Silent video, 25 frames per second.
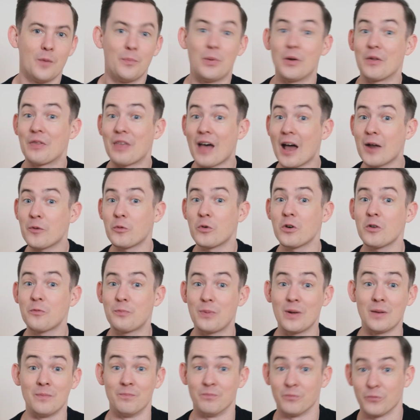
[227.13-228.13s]
But that would
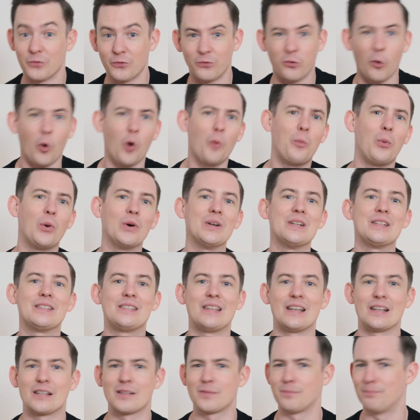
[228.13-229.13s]
have been
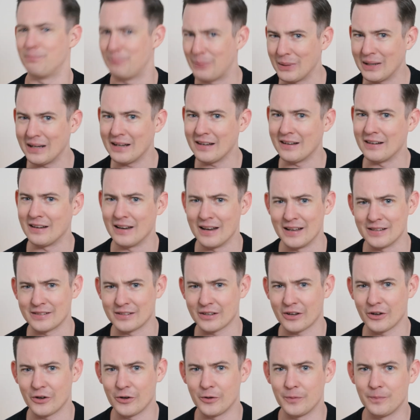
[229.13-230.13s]
4.6 billion
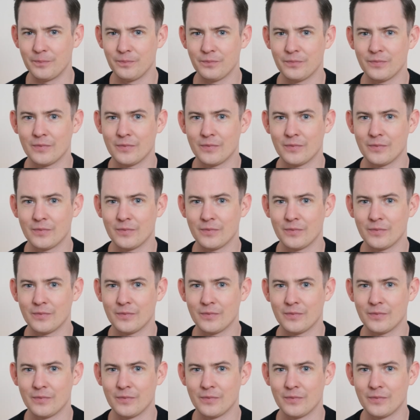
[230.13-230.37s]
years ago.